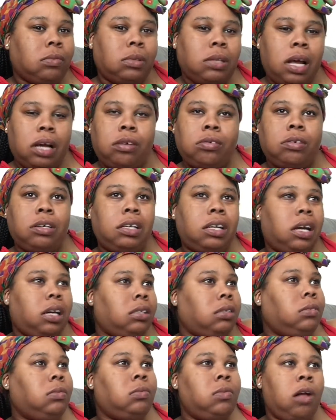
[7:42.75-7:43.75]
Like, when
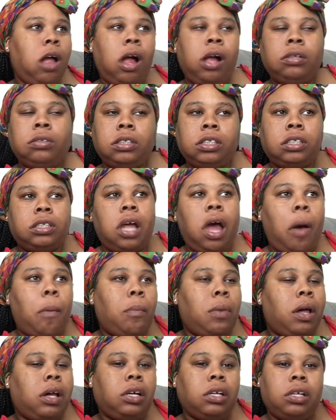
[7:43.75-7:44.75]
they stop
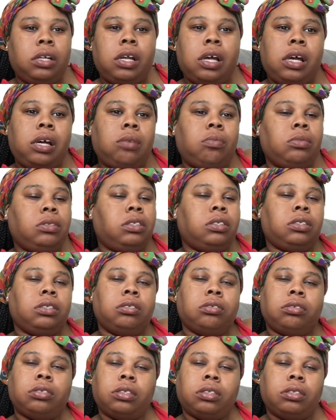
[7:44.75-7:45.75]
making damn
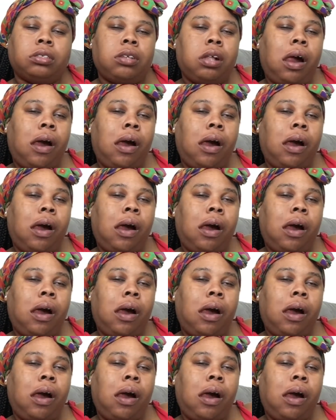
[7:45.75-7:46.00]
excuses.